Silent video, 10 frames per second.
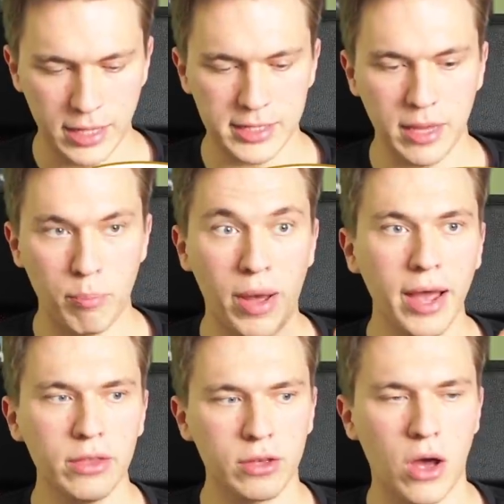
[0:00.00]
let's say,
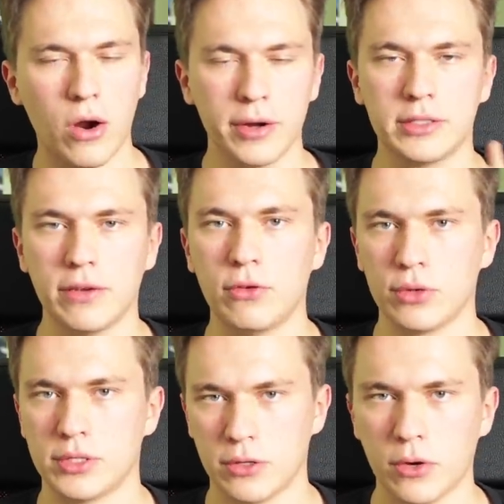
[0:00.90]
buy the cards of
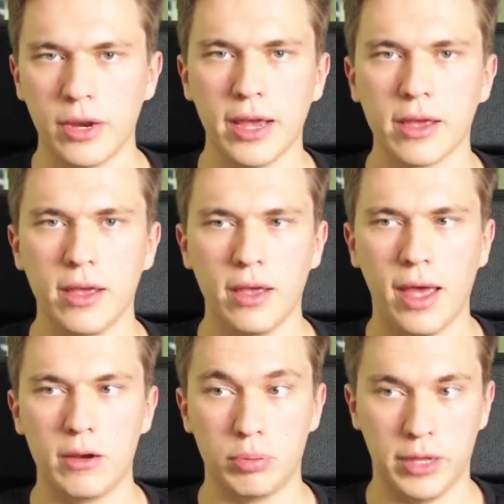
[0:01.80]
your Zero deck
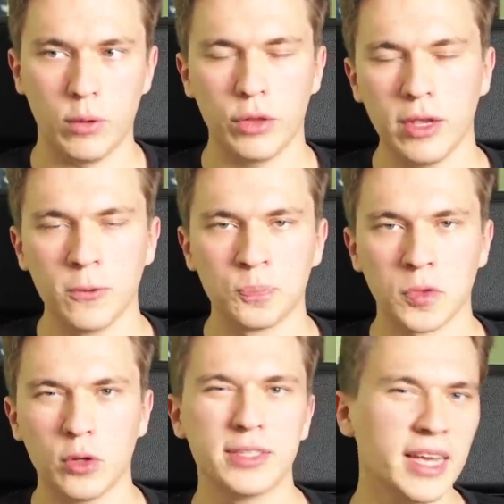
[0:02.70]
and play with it,
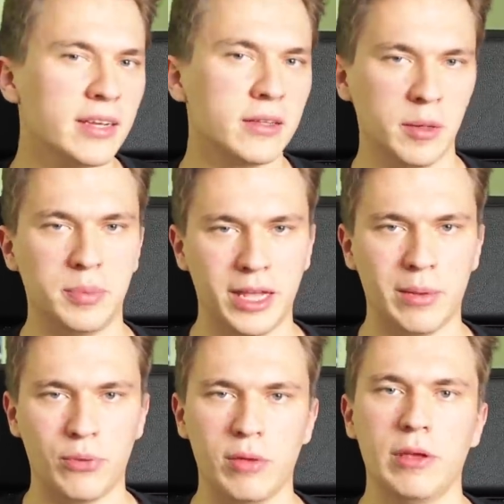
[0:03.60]
you're technically
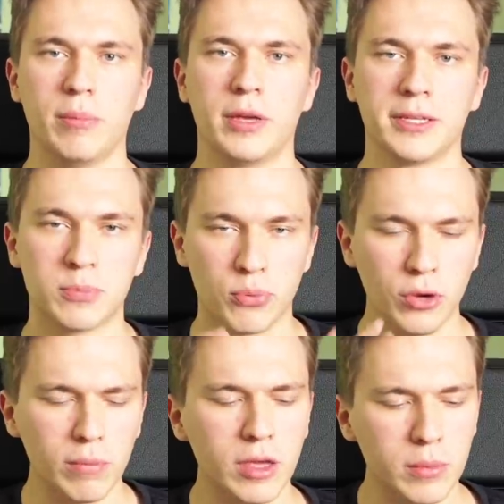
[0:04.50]
playing Premium, because
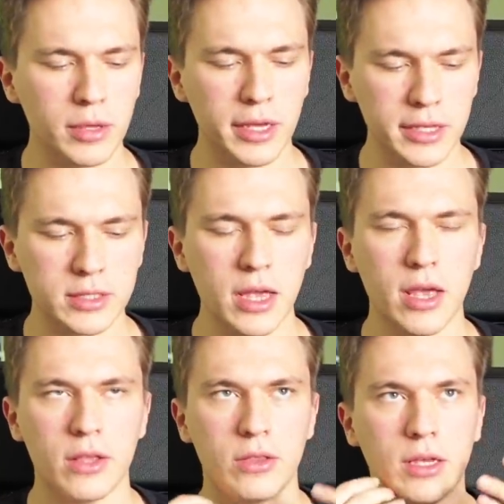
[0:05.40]
Premium is
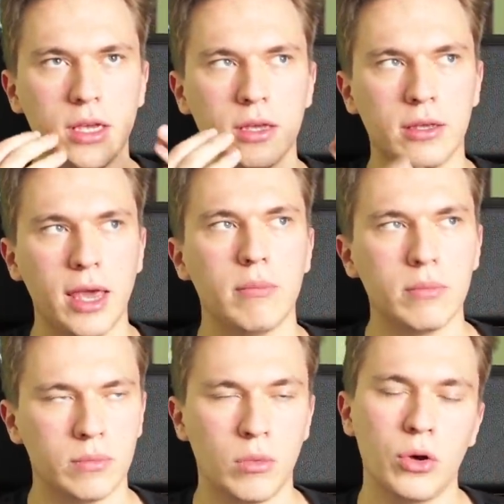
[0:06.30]
the
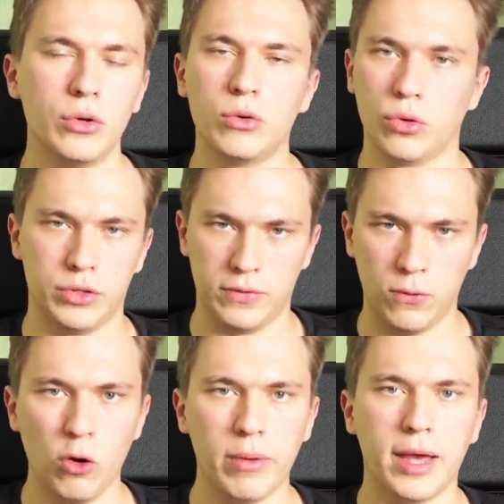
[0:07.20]
game mode or the
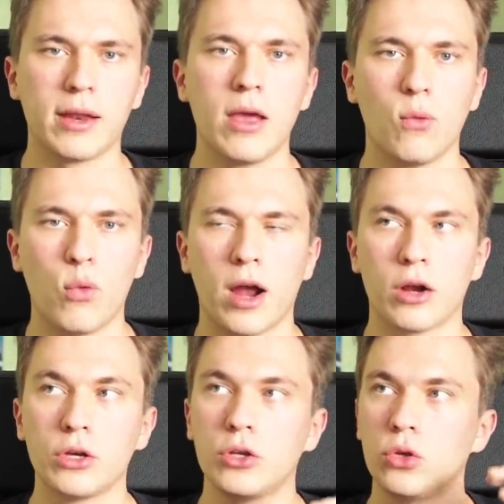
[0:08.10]
format
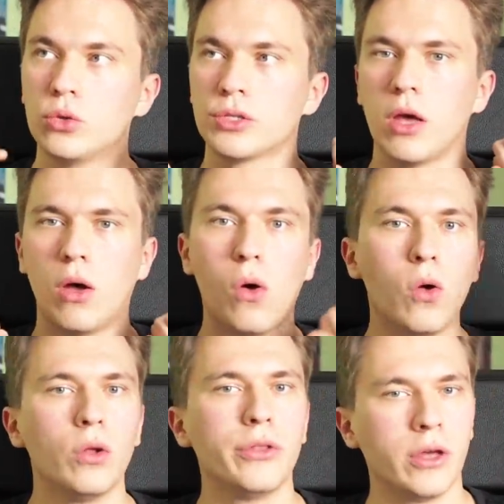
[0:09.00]
where you can use
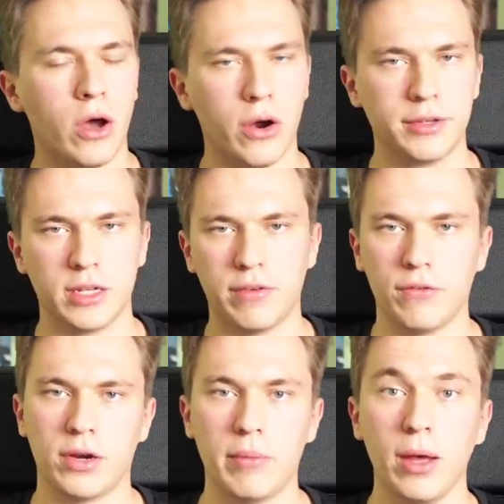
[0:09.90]
all the cards that have
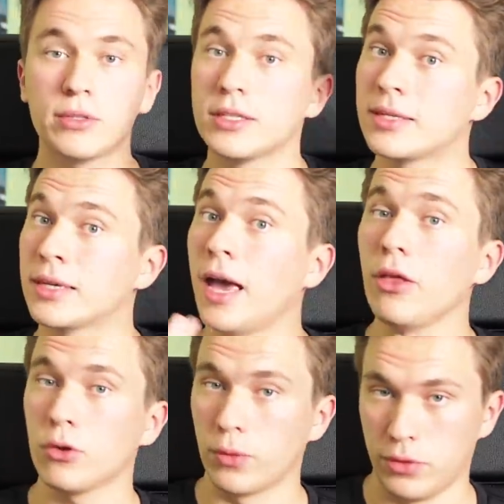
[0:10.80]
ever come out
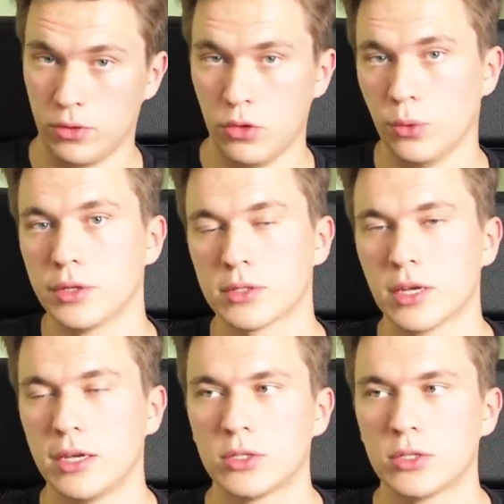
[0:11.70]
together with the new ones.